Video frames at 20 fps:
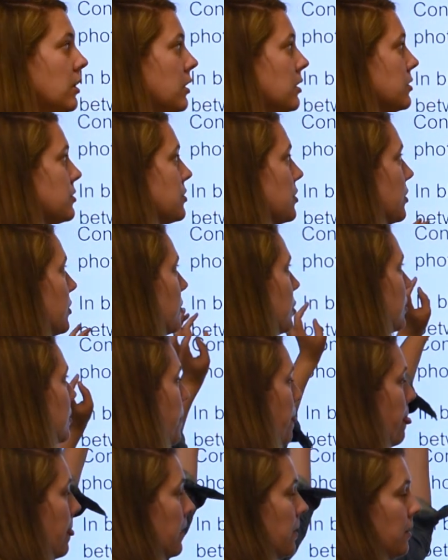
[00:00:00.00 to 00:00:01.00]
So
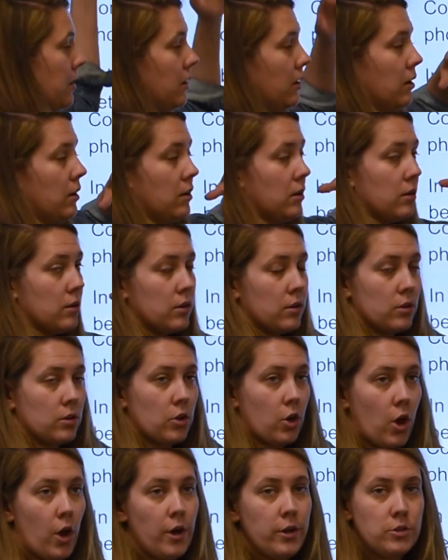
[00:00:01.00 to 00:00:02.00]

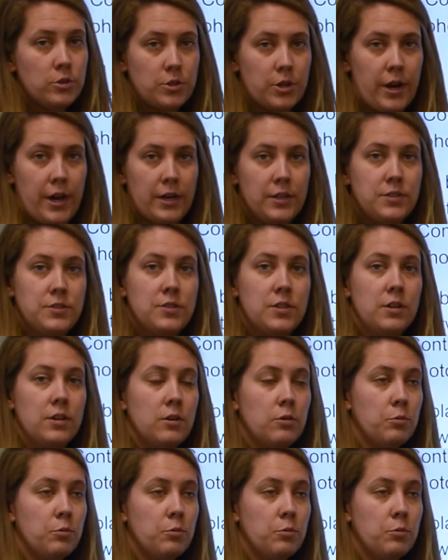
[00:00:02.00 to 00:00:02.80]
contrast